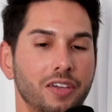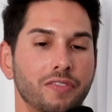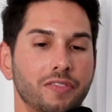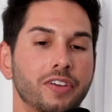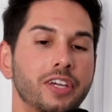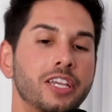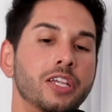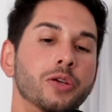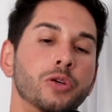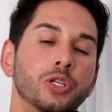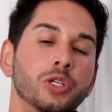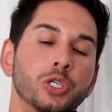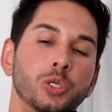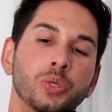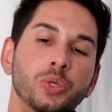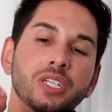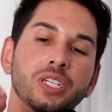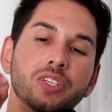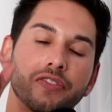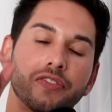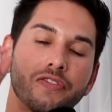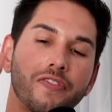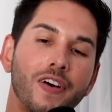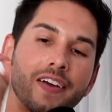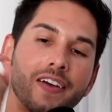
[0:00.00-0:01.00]
video and you need
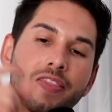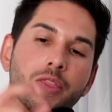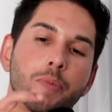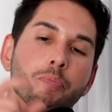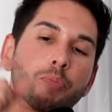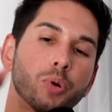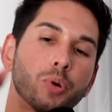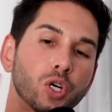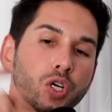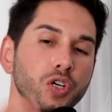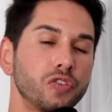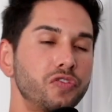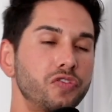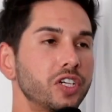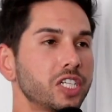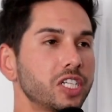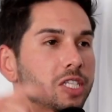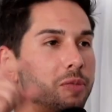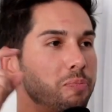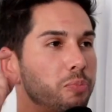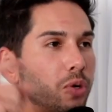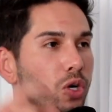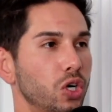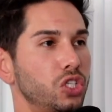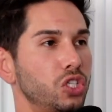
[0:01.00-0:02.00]
to find the perfect
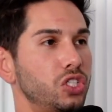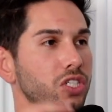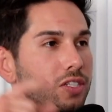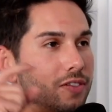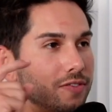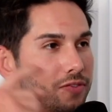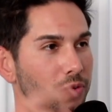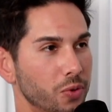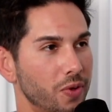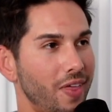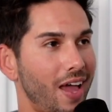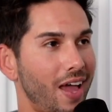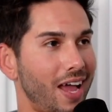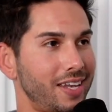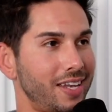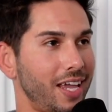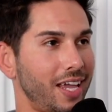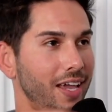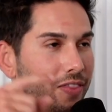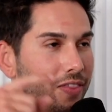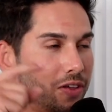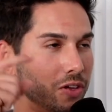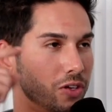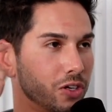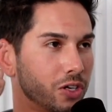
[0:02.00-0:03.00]
person for that day
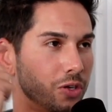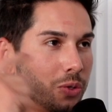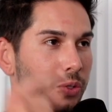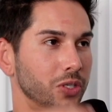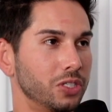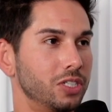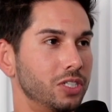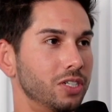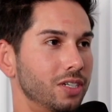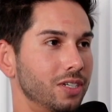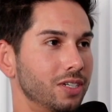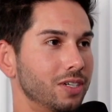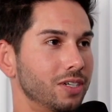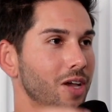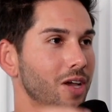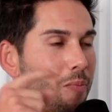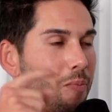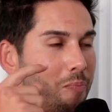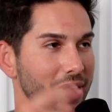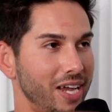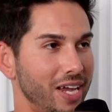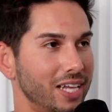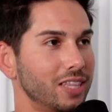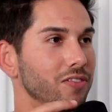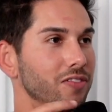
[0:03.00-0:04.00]
that you're going to
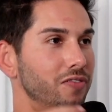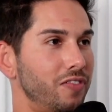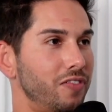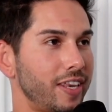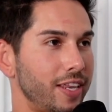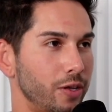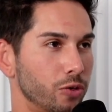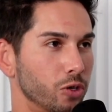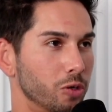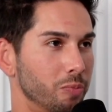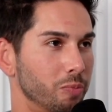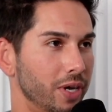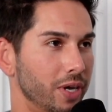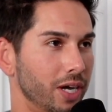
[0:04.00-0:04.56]
make the video about.